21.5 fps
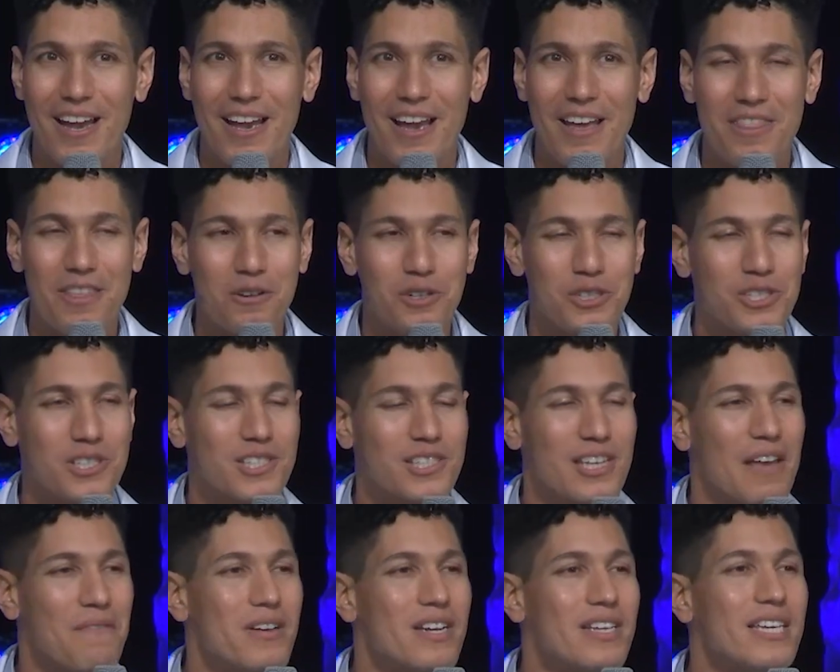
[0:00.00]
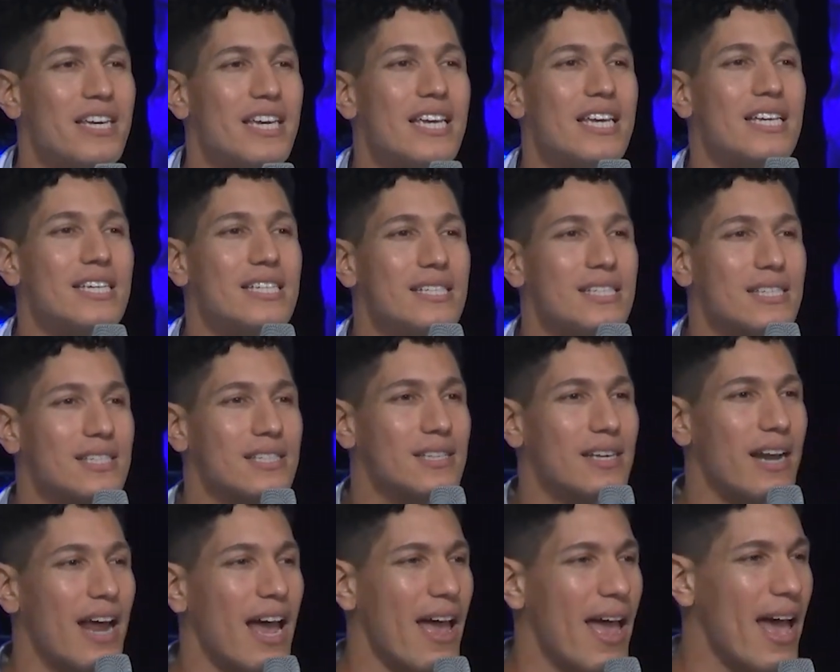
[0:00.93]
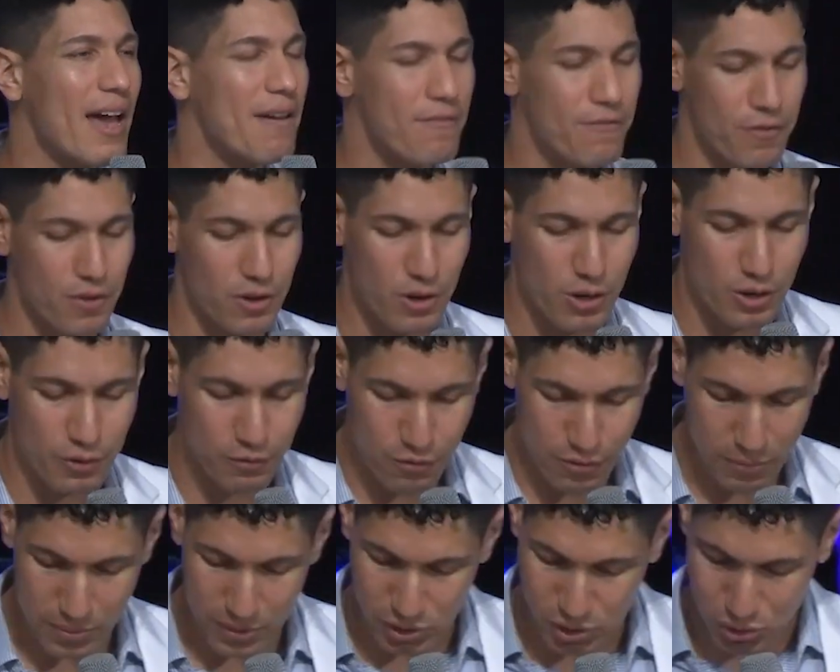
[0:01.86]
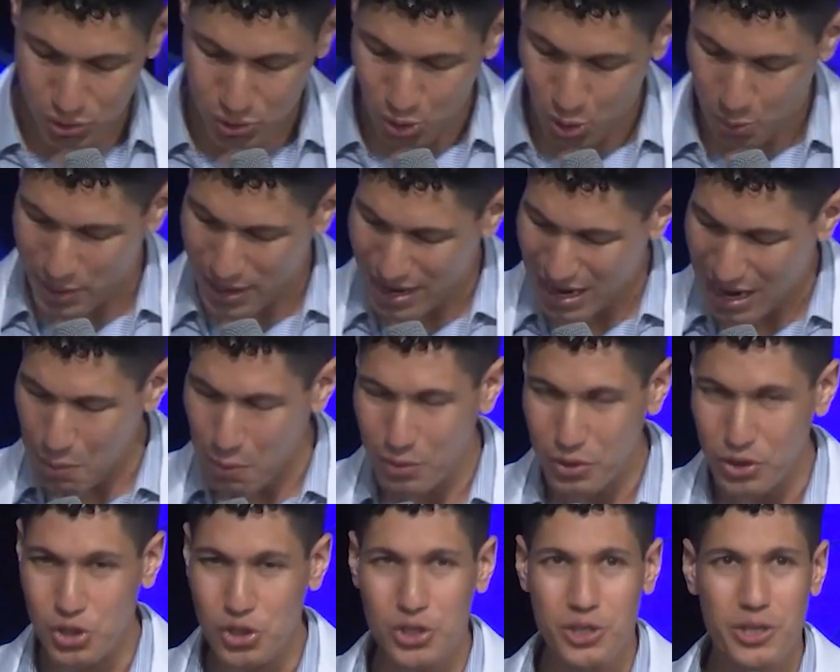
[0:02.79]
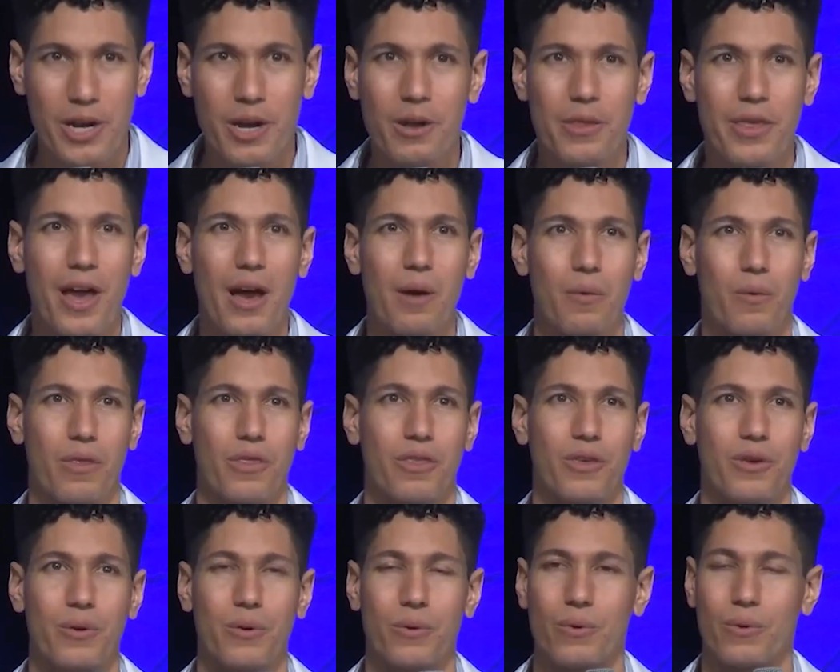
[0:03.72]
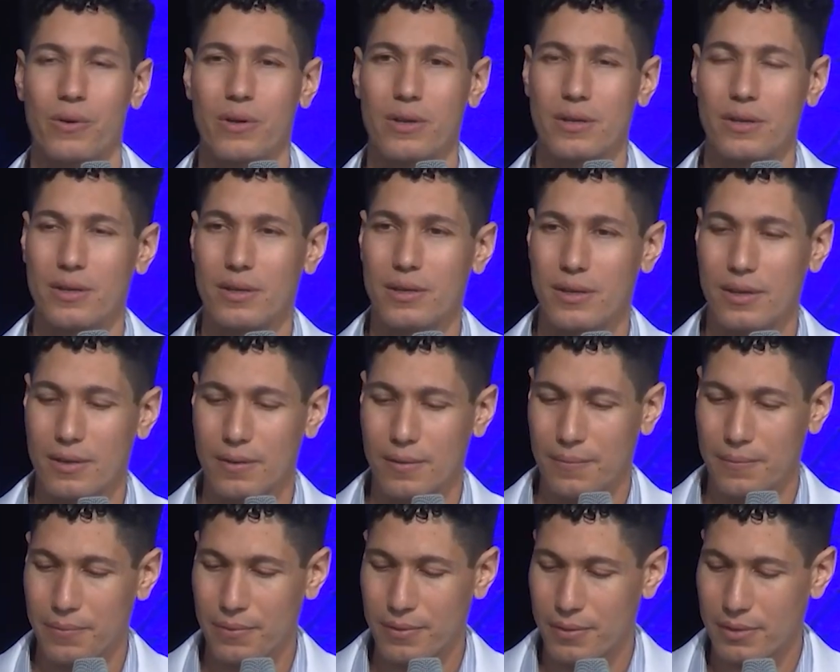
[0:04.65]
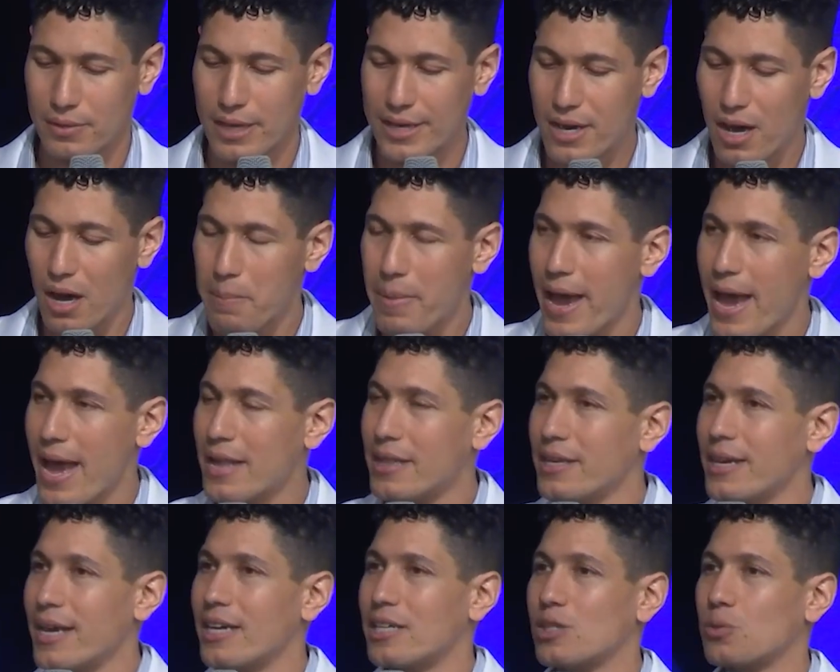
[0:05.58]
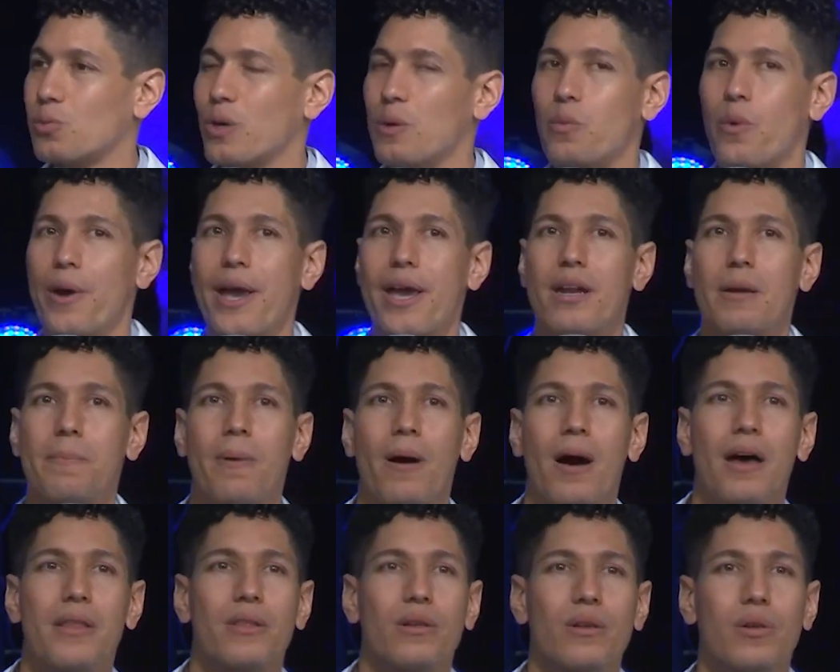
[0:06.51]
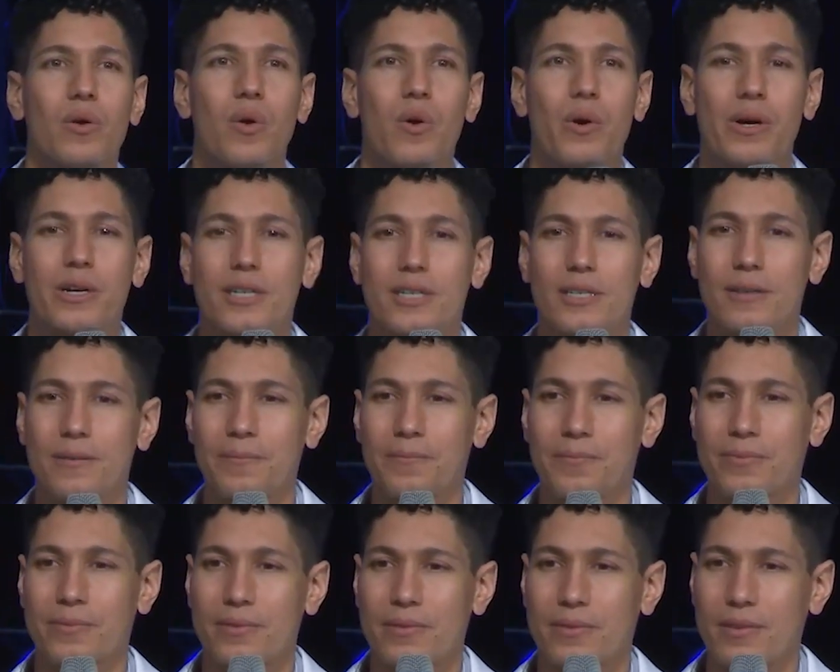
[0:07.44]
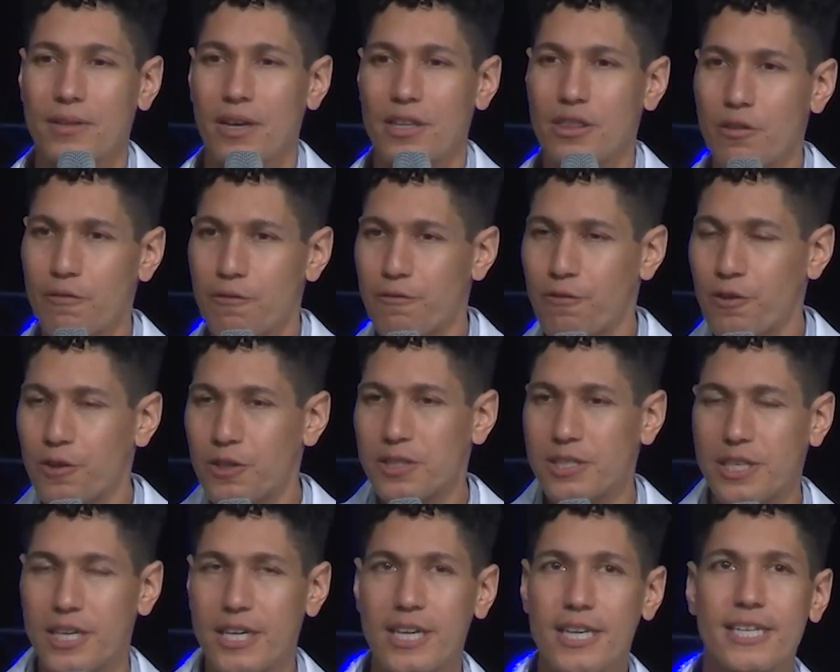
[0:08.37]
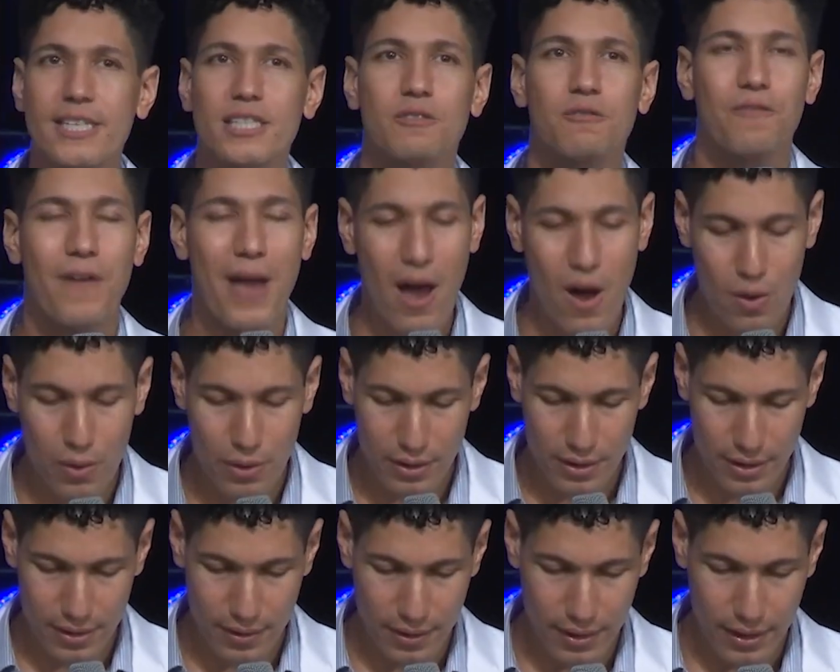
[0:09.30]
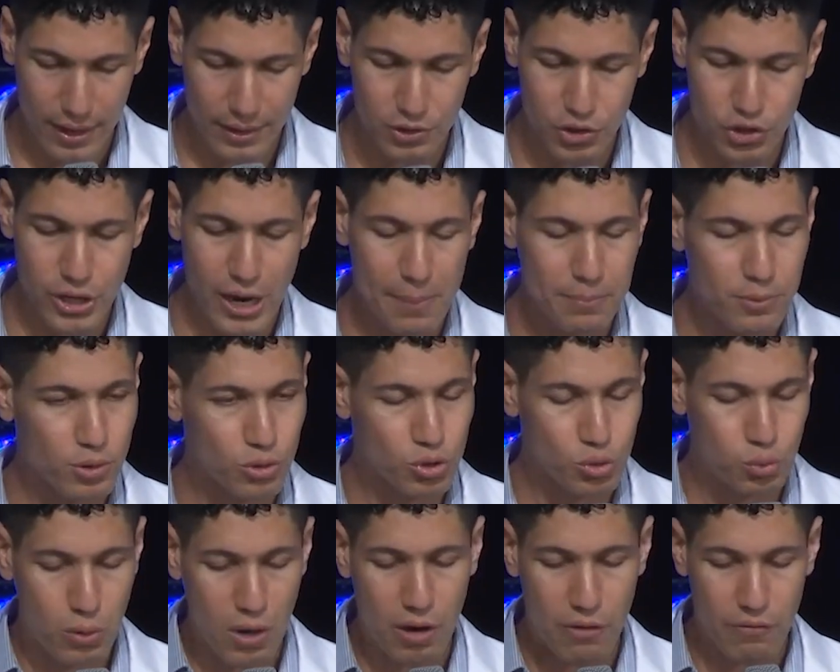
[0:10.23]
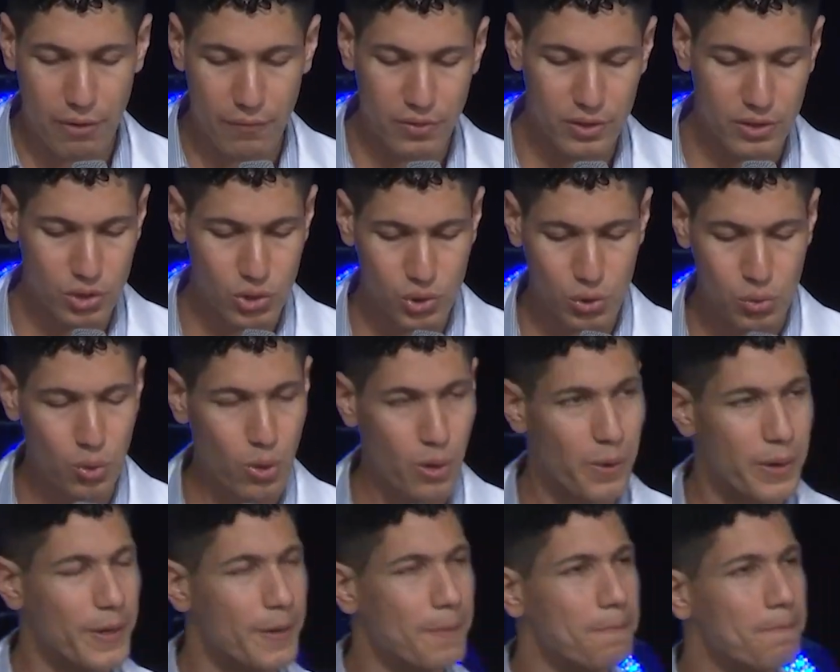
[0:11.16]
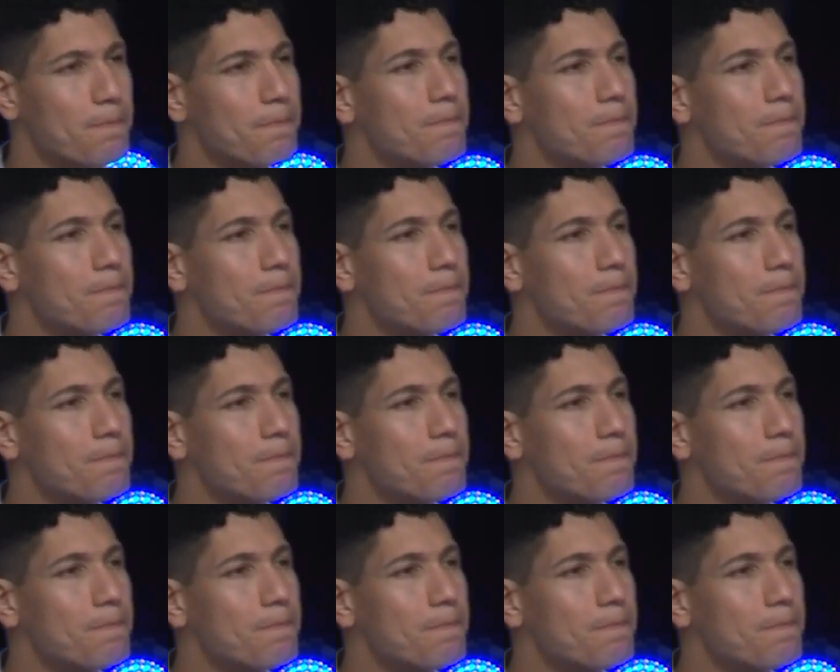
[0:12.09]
And there are seven keys that I have learned from this story, and I want to share that with you. They come handy as we wait upon the Lord. And the first key is found in chapter 12 of this story.